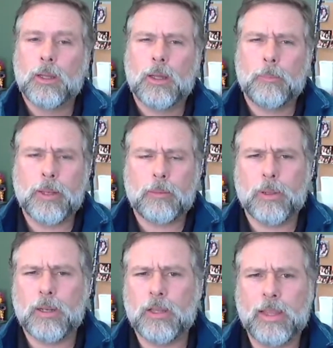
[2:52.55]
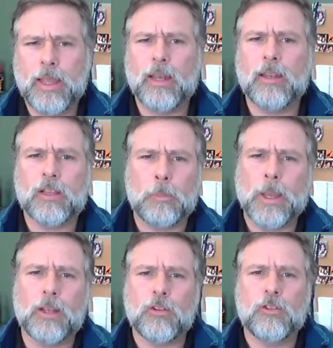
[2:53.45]
But in the end,
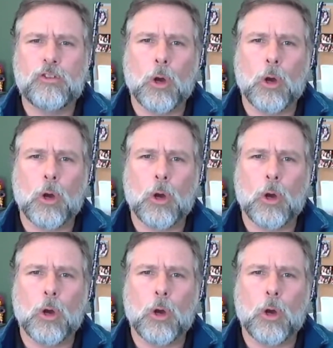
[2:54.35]
expansions